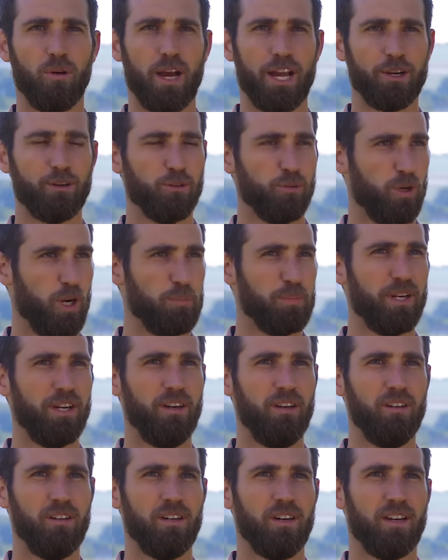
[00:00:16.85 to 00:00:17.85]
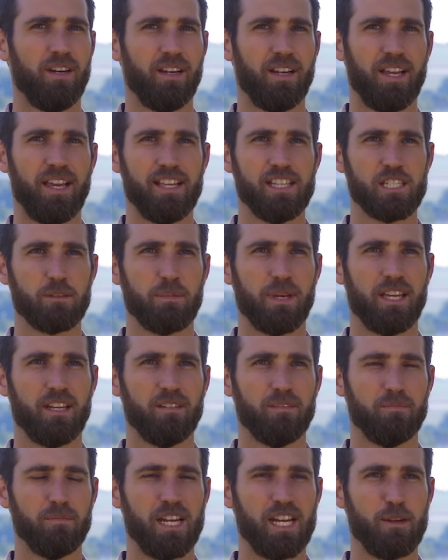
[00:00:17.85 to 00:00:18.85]
I grew up here and
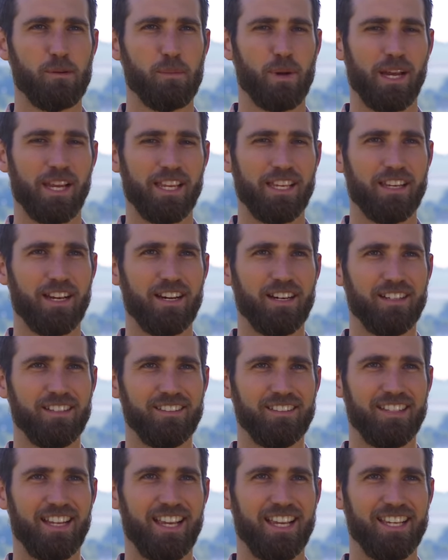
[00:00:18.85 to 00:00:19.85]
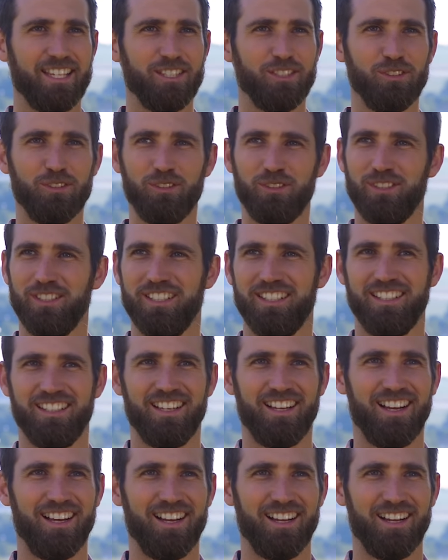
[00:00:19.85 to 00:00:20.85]
spent many of my young days
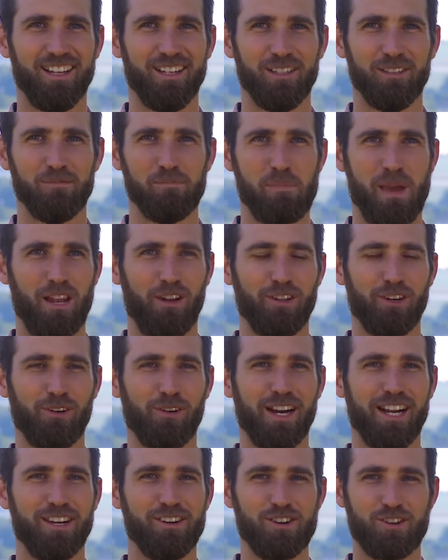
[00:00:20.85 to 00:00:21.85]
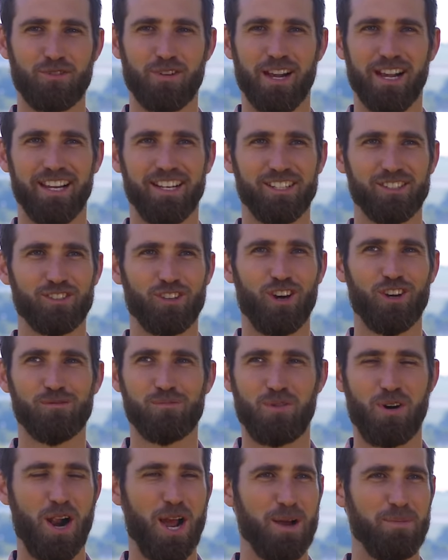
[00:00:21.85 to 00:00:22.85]
uh, pedaling around trying to
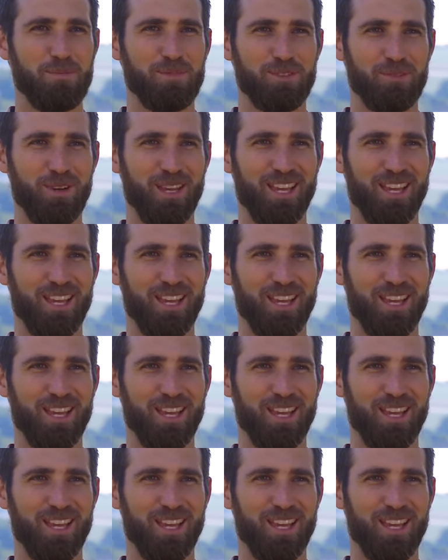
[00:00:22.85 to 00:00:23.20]
solve problems